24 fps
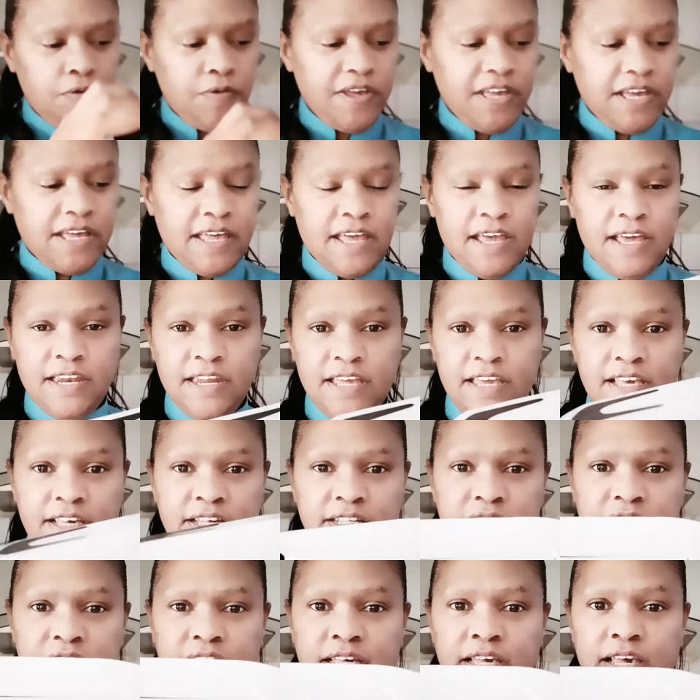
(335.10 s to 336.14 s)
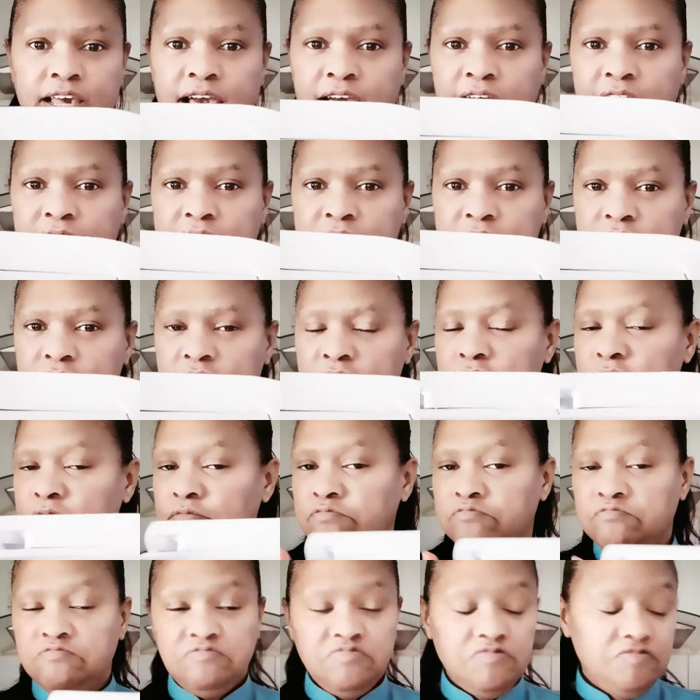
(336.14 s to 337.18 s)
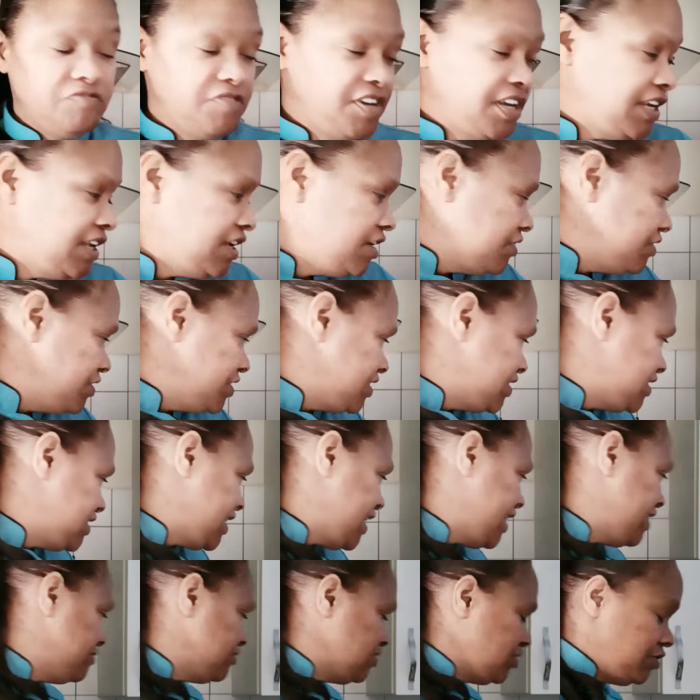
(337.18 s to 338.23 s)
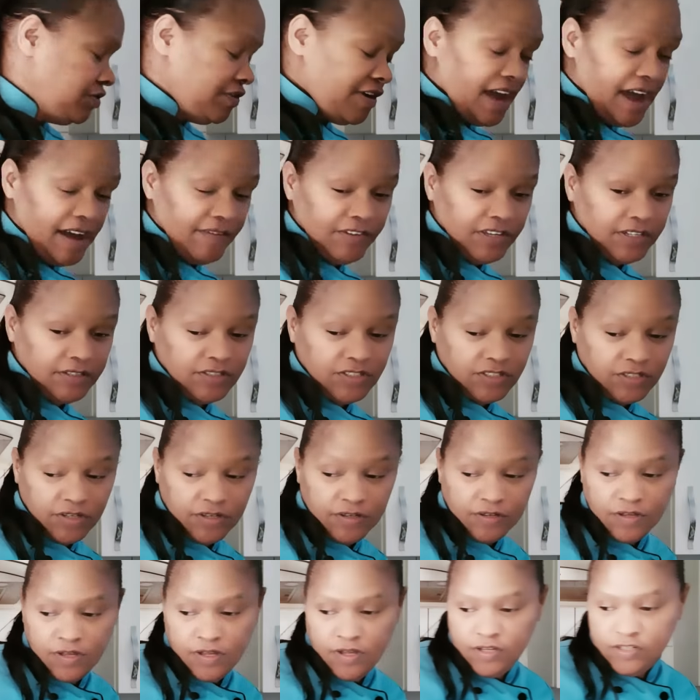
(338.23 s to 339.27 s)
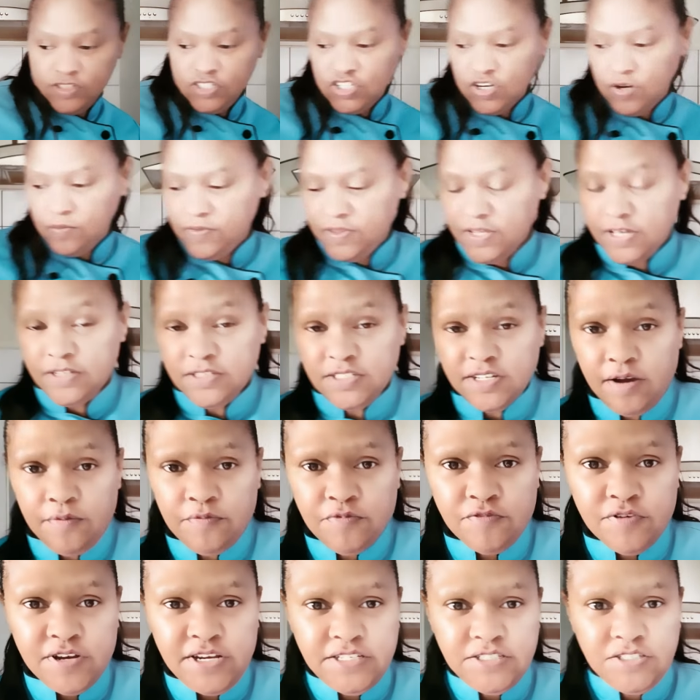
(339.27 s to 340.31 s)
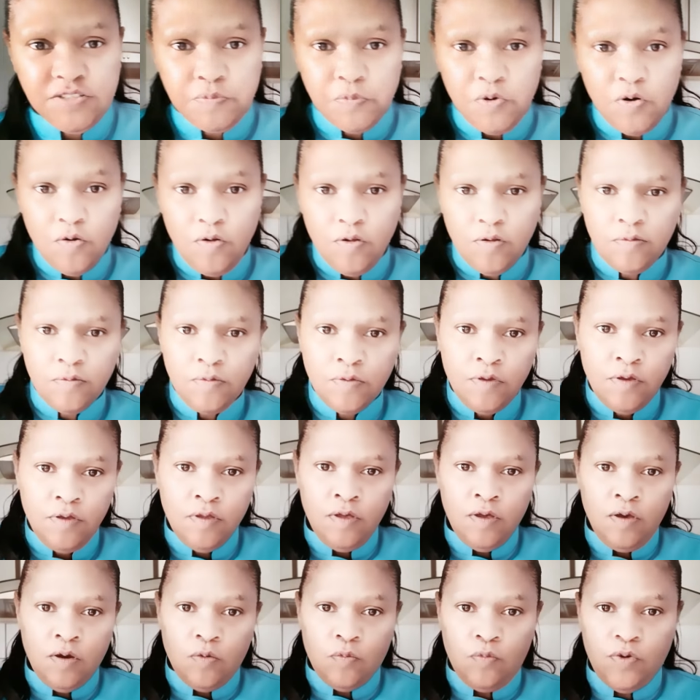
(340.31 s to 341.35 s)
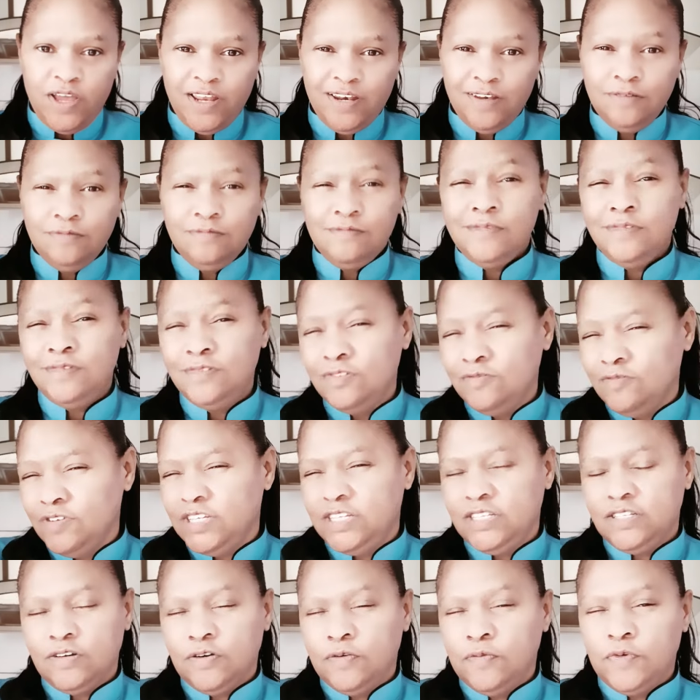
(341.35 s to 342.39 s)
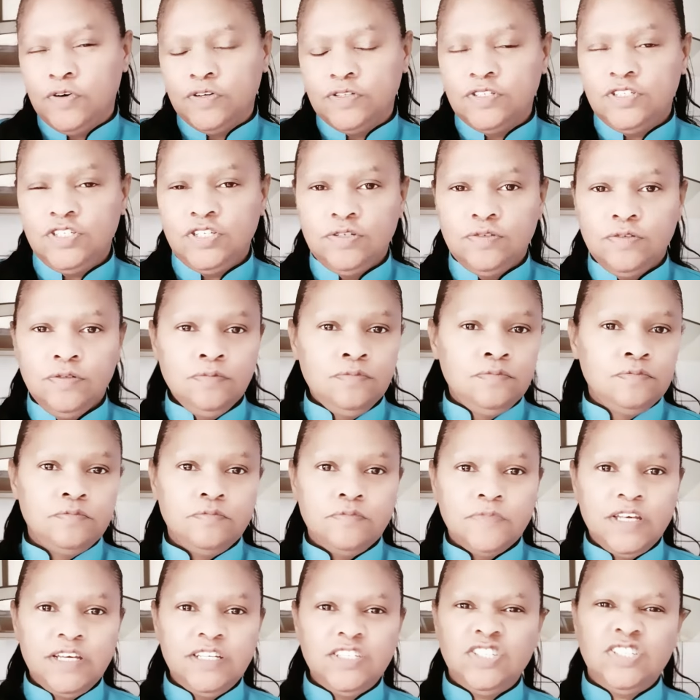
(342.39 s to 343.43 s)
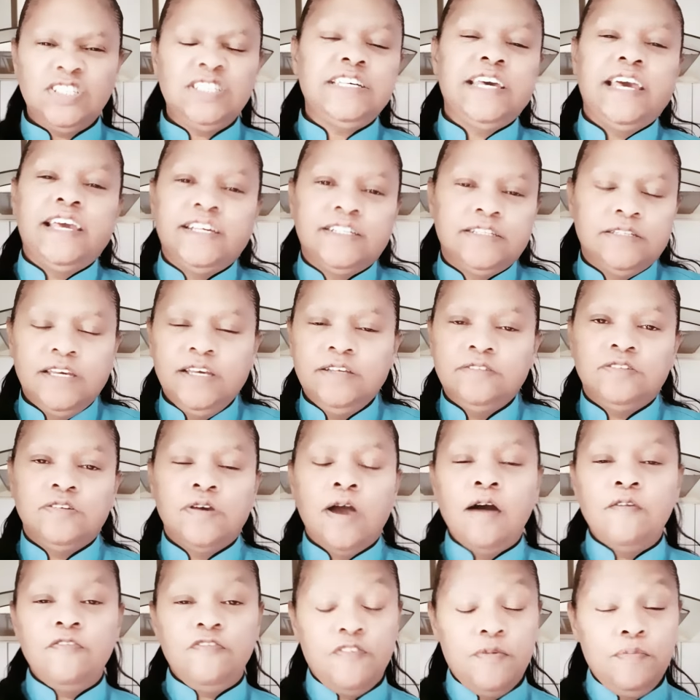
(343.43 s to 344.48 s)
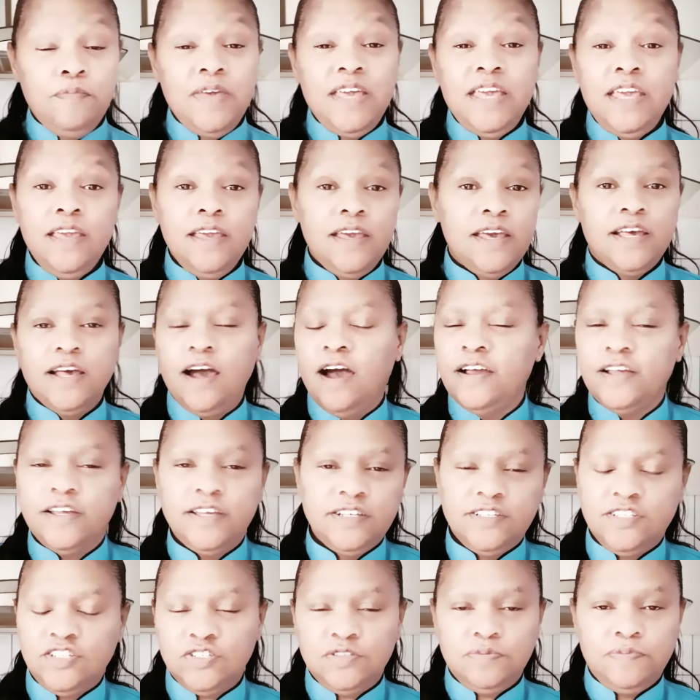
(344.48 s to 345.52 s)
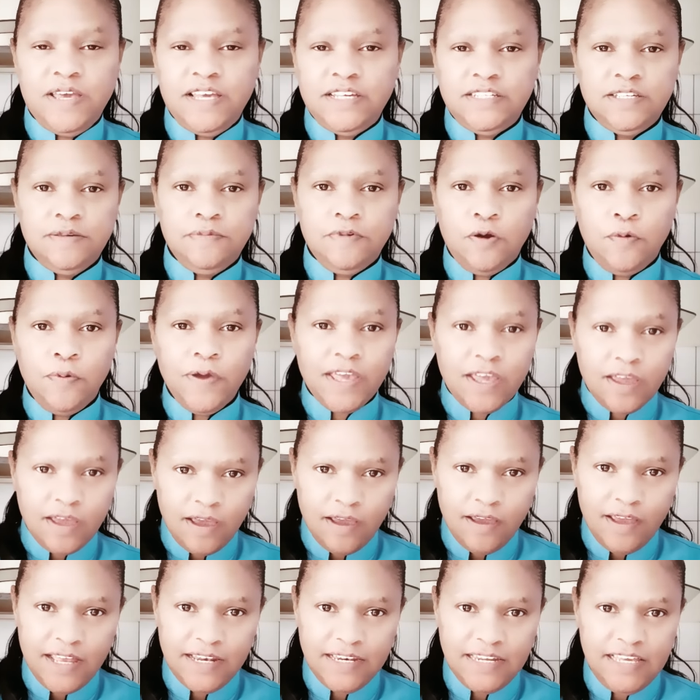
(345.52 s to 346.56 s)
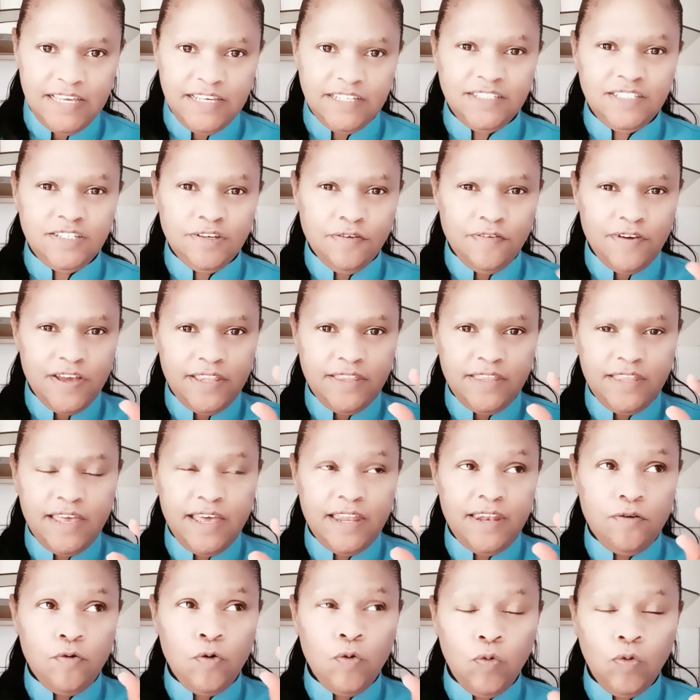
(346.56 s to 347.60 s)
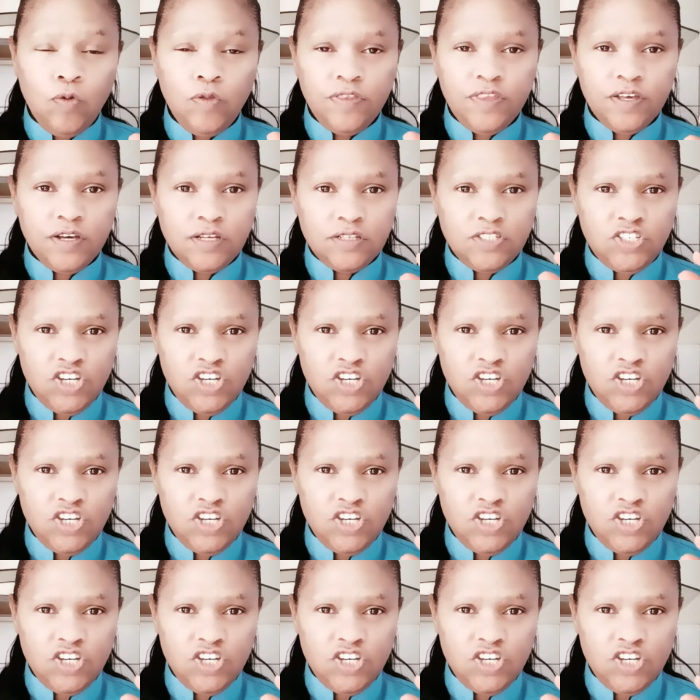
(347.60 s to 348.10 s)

quick and easy and really good. Saves you having to chop things up really small when you really don't want to. It just takes it, for me, it just makes it quicker and easier, and then all the